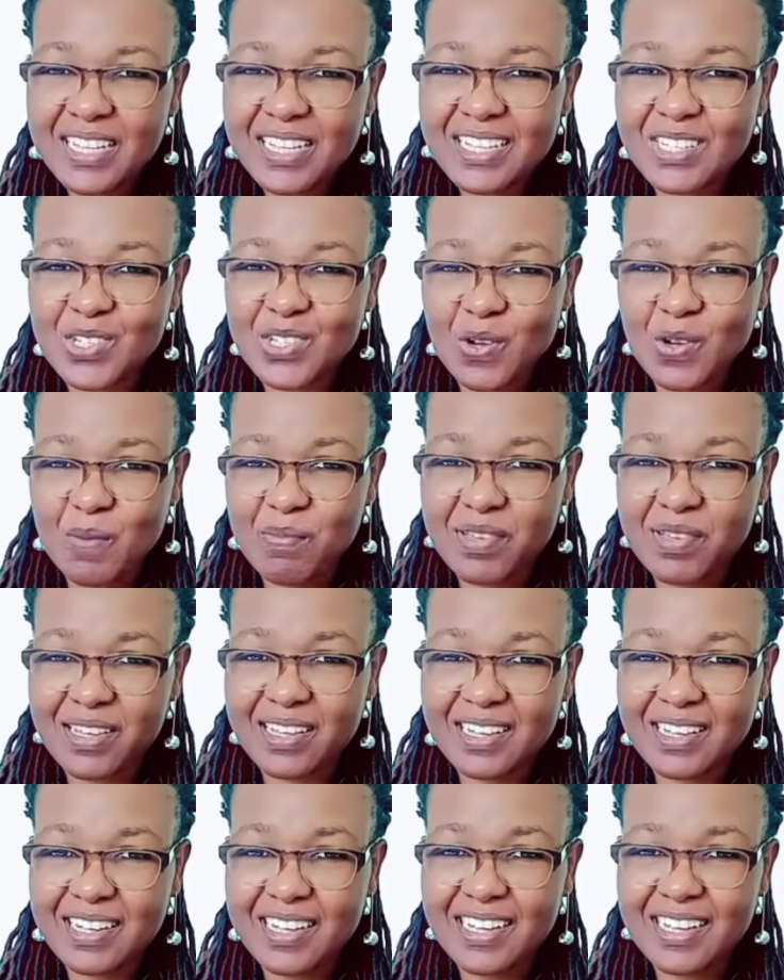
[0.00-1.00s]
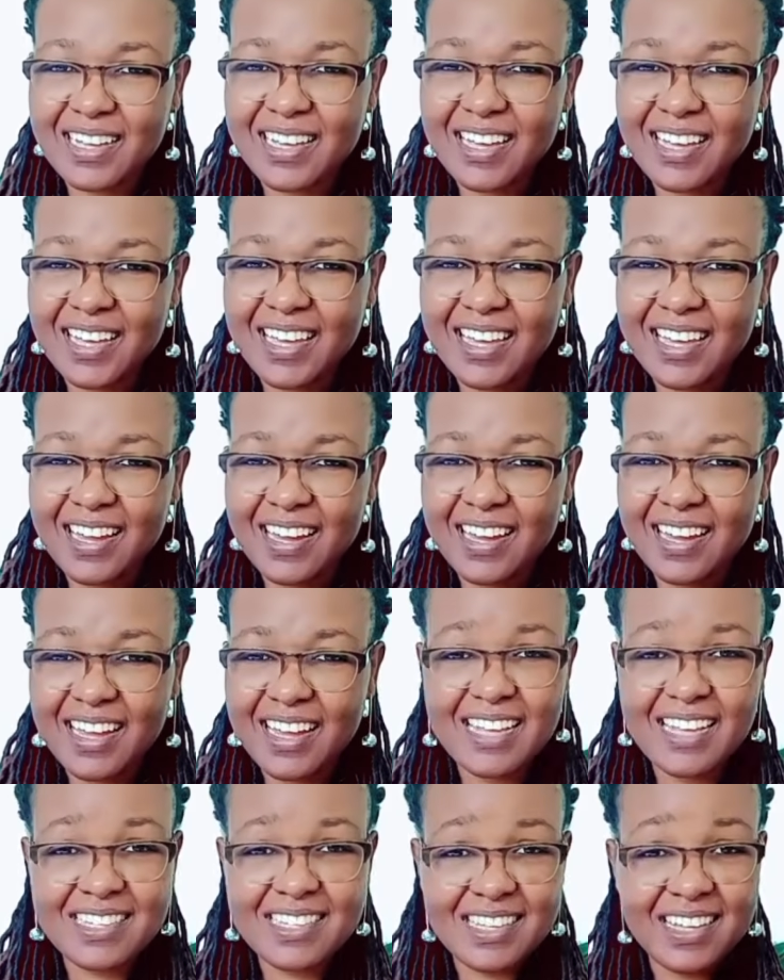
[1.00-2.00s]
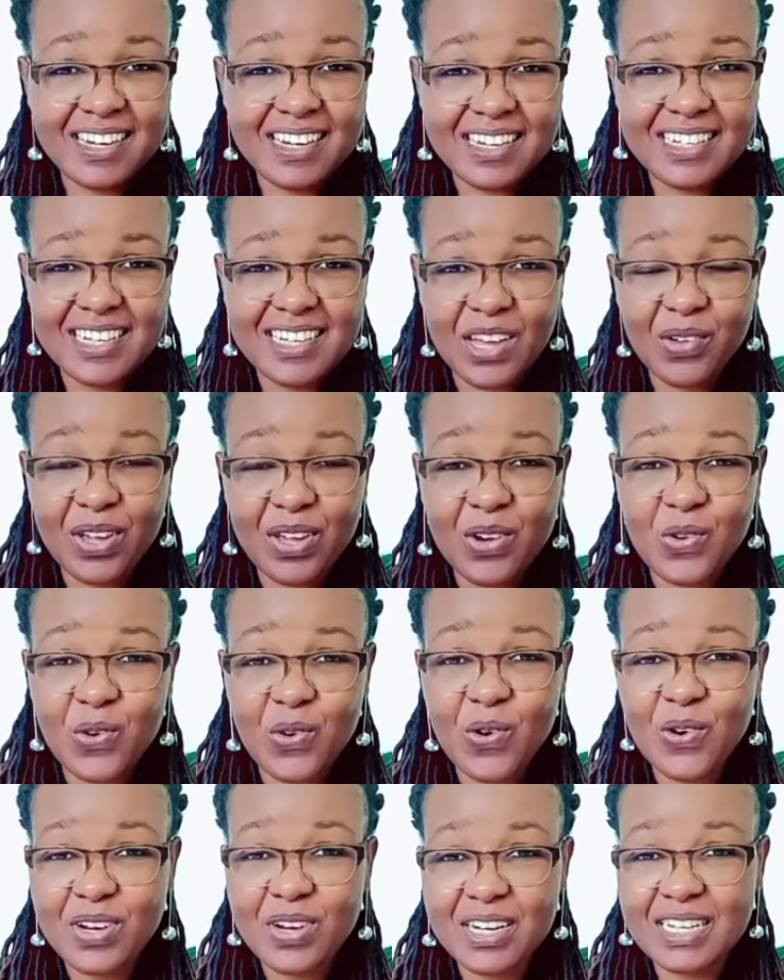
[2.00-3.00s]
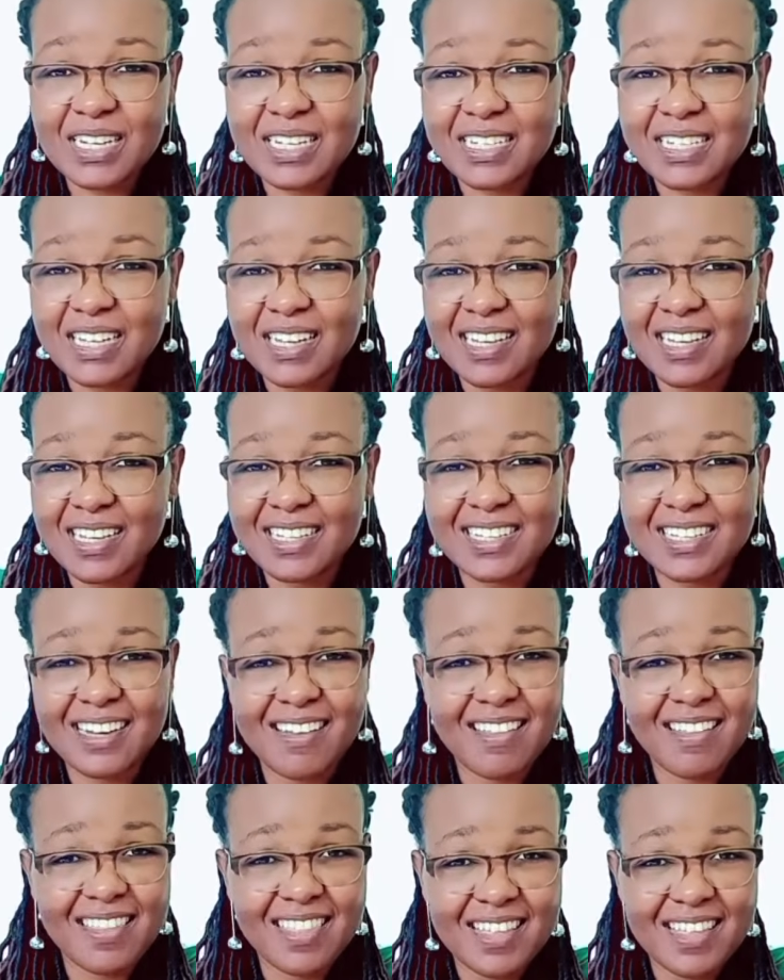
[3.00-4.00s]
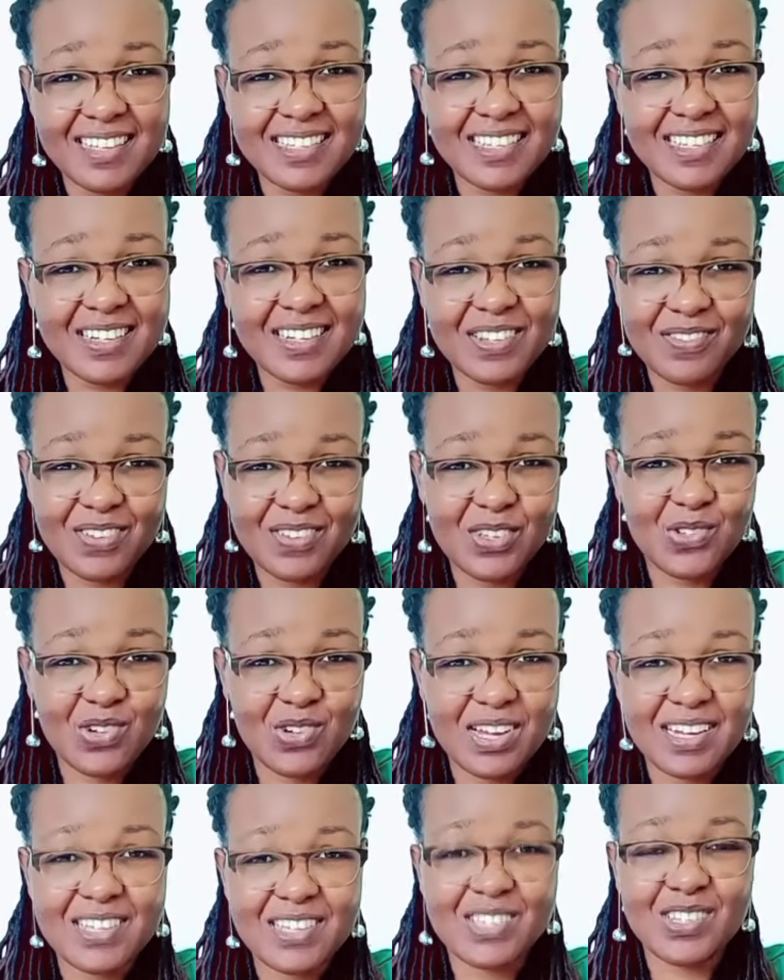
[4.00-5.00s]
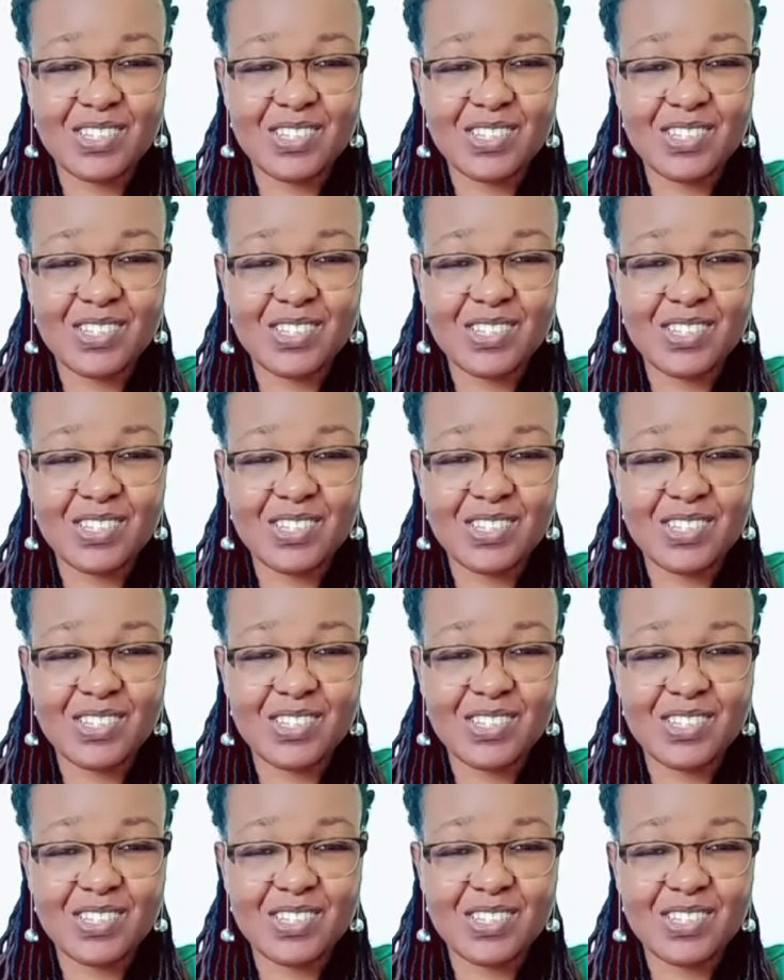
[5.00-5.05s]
As a reader, I can already tell that this individual is not happy with the policy.